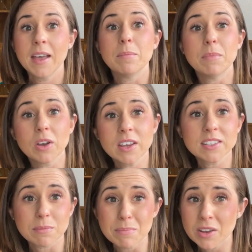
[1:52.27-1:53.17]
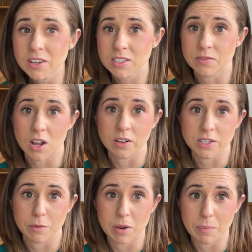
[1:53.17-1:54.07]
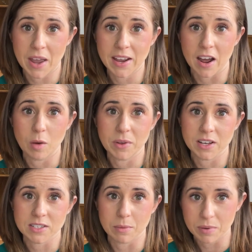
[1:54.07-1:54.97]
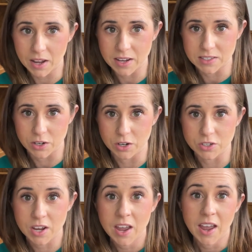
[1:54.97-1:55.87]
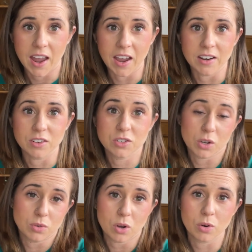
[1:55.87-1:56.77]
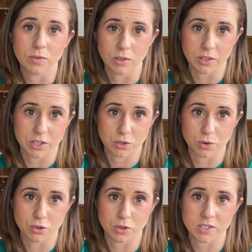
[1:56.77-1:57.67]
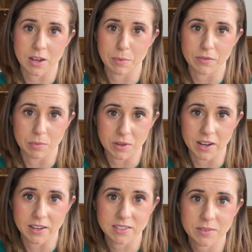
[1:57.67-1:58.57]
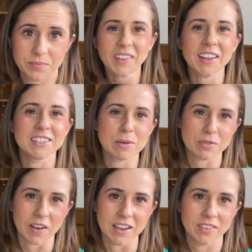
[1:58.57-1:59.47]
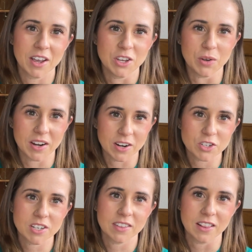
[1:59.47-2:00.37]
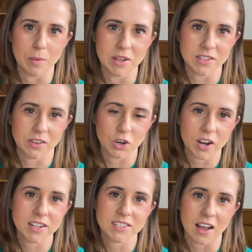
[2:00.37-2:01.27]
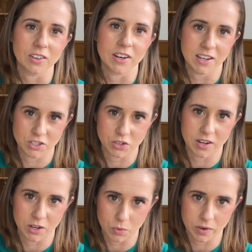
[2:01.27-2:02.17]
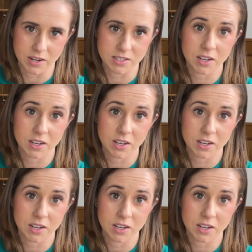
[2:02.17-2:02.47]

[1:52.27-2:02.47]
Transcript: Millions and millions of dollars have been paid out because compliance errors, and so don't overlook this crucial step of compliance. Number 5, you can understand the limits in the credit salary history inquiries.